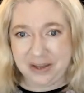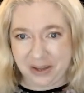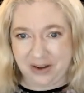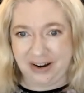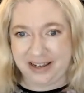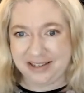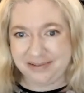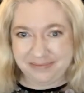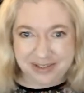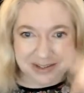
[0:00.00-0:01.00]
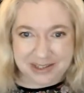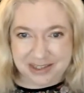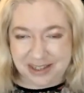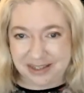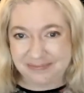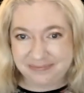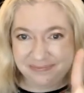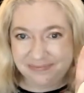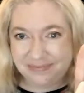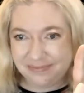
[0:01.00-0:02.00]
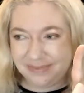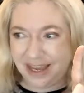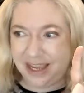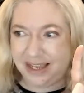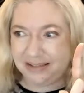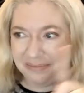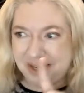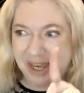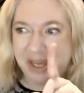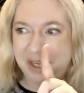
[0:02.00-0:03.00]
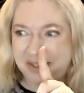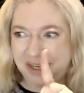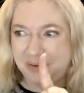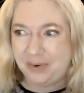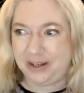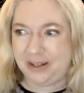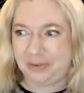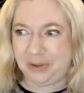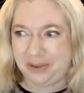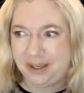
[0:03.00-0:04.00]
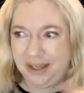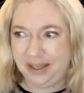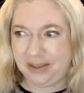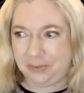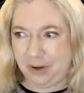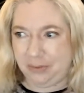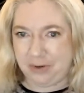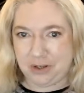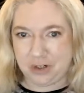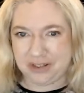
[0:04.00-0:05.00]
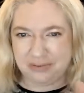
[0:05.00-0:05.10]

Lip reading: Alright, so this is the day one of the Rodriguez